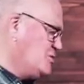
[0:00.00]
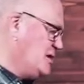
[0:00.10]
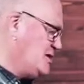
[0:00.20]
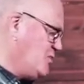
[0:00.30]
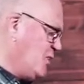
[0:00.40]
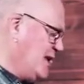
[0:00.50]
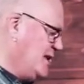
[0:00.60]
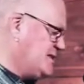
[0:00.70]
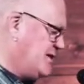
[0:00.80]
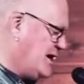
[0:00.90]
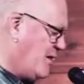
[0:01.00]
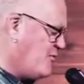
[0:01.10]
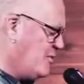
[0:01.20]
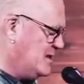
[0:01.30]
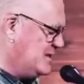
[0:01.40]
which where Liz and I come
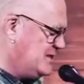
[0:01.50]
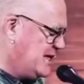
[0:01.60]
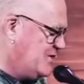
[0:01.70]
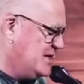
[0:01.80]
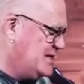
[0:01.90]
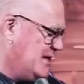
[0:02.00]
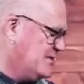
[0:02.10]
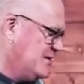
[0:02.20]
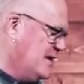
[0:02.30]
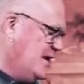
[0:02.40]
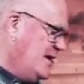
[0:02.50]
from in southeast London,